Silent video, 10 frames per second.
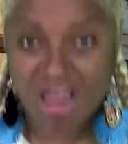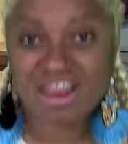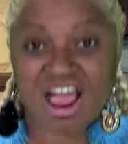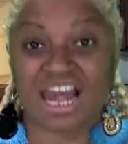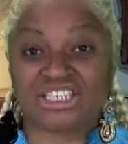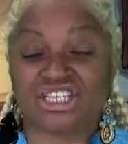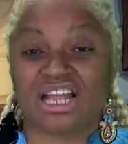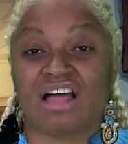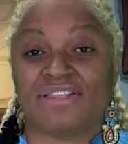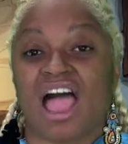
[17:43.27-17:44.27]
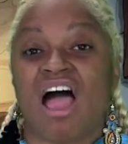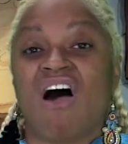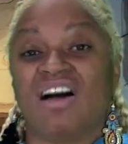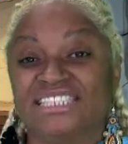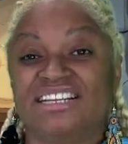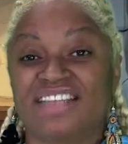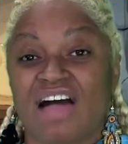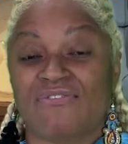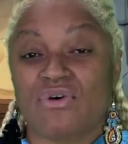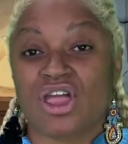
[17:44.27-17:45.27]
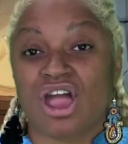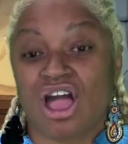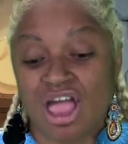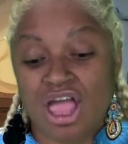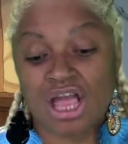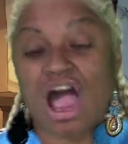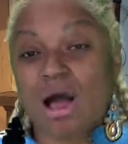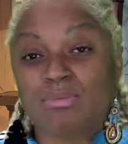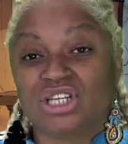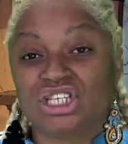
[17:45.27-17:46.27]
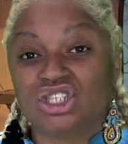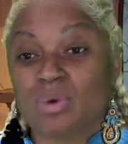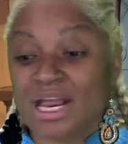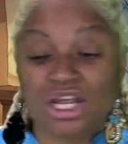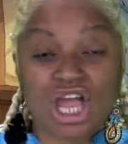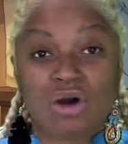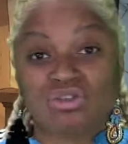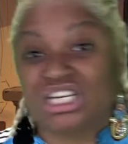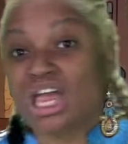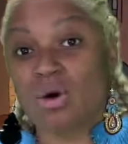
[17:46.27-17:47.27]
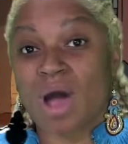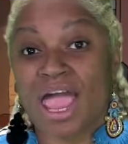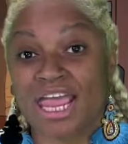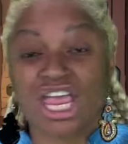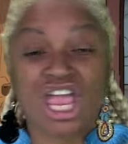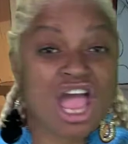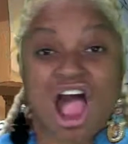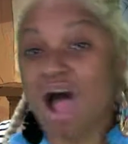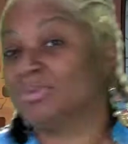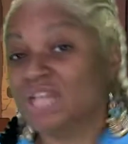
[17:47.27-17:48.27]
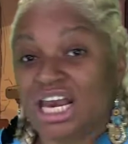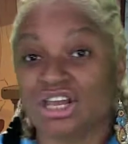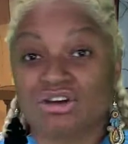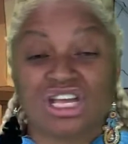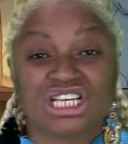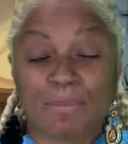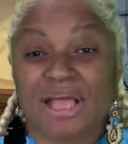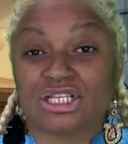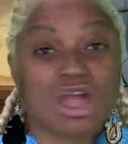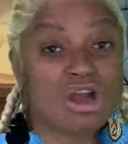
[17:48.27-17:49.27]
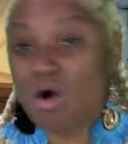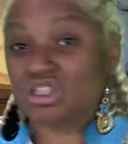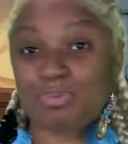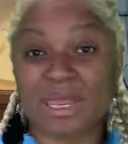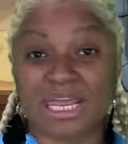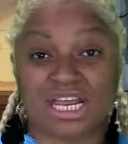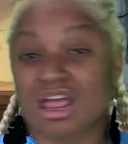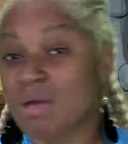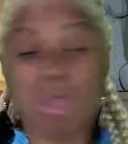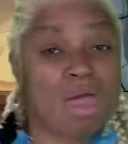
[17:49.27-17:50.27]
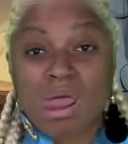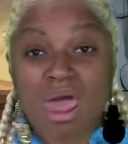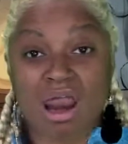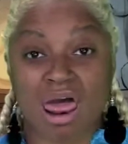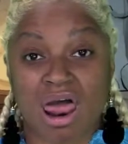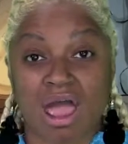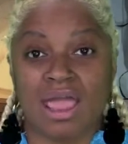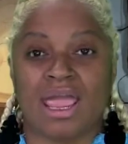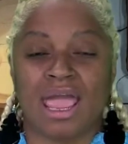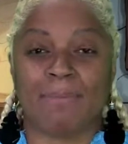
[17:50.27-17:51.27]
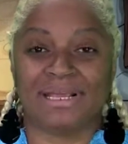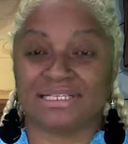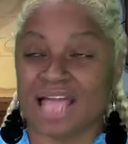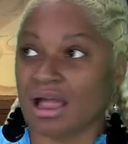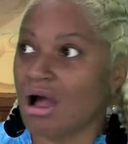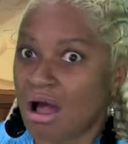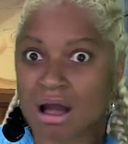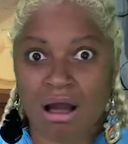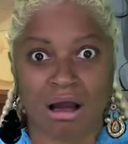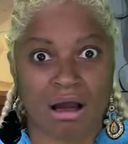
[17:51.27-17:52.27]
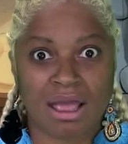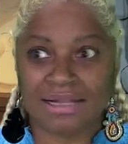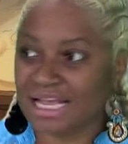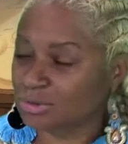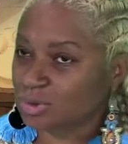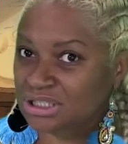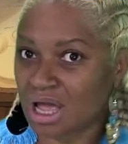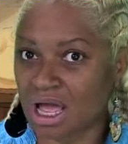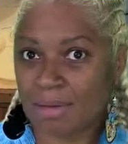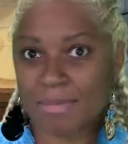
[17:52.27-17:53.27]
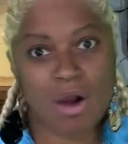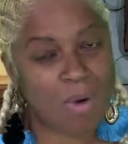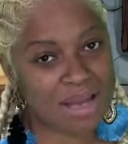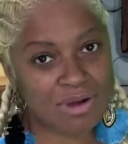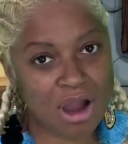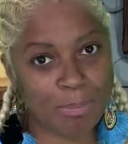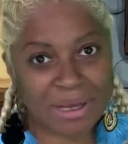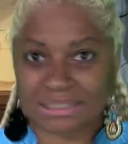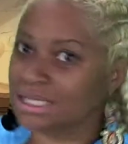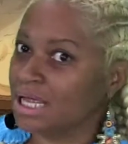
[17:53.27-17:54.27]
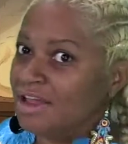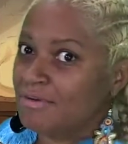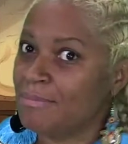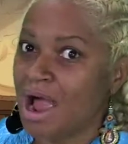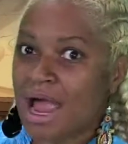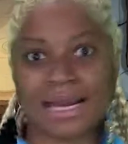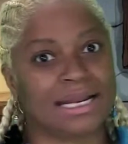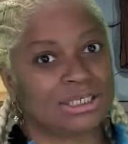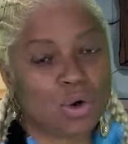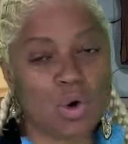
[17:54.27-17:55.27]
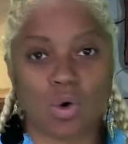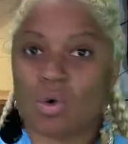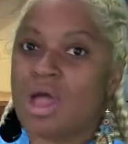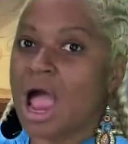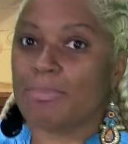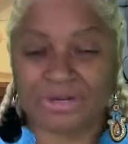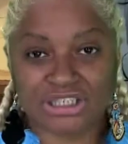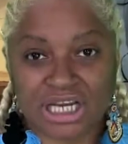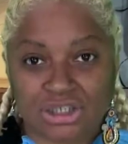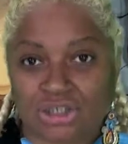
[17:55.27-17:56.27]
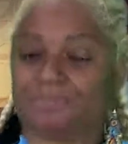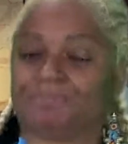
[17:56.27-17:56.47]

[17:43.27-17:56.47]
Yeah, I let you down there. I did that for you. This is the way to go to get away. I'm telling you, it's the best. Godspeed. Blah, blah, blah, blah. And Bean's like, oh, that's what's up. Why you help us? Never mind. It's cool. I appreciate you.